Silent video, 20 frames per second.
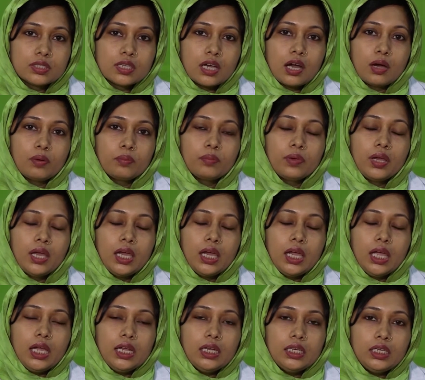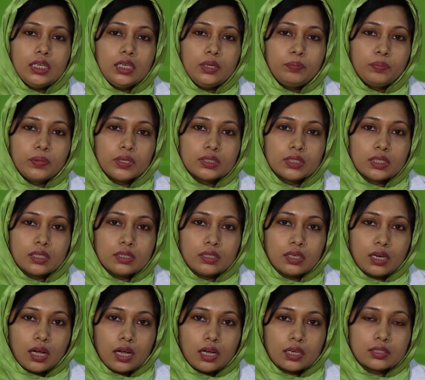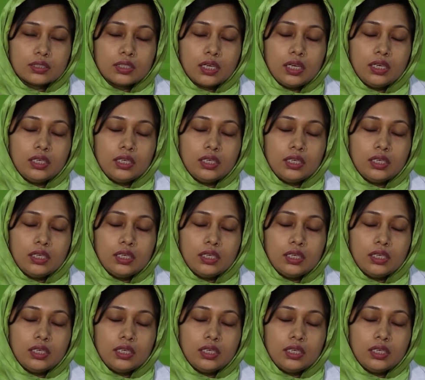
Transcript: some antidepressant drugs,